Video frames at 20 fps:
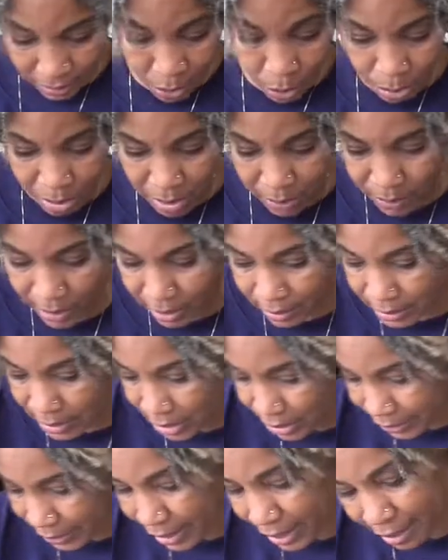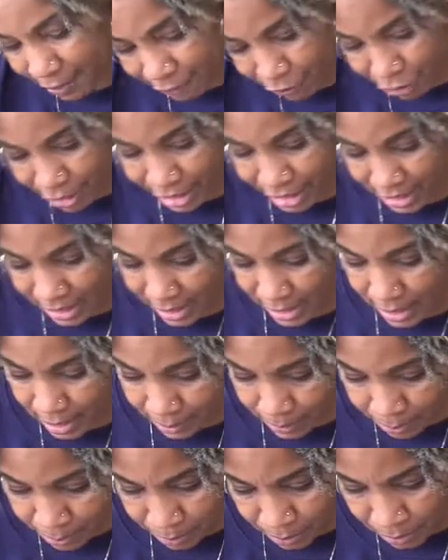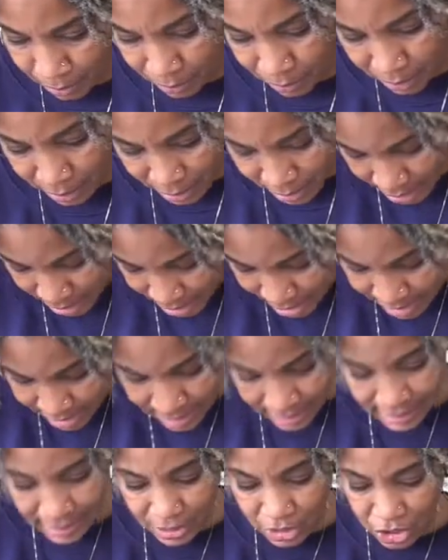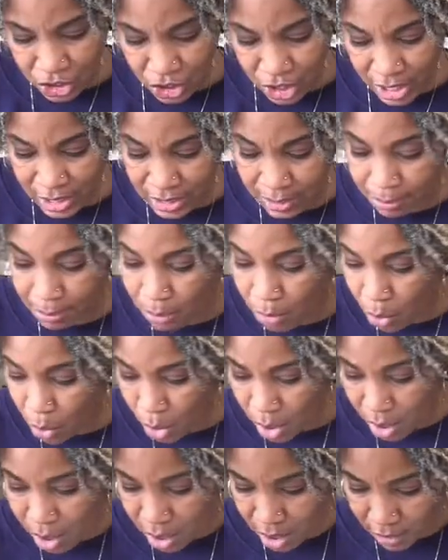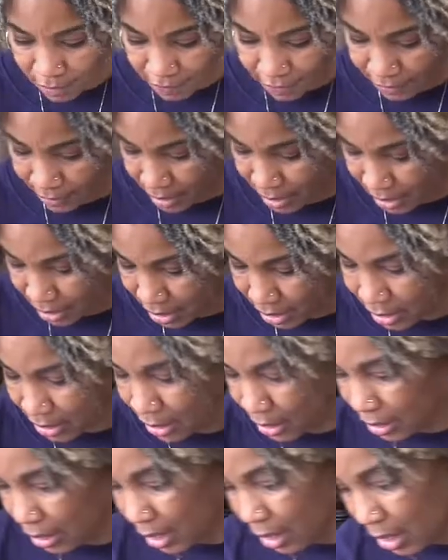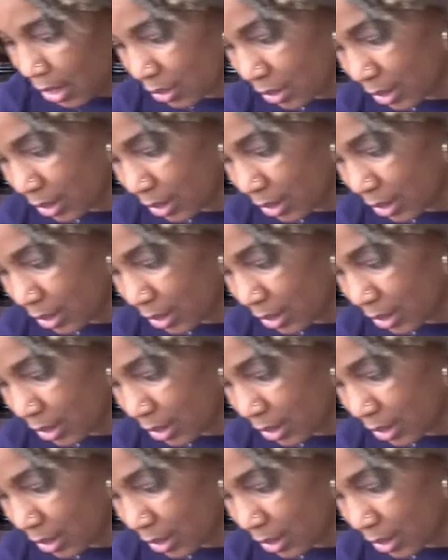opening it out, tearing everything up. And this is just more of the, oh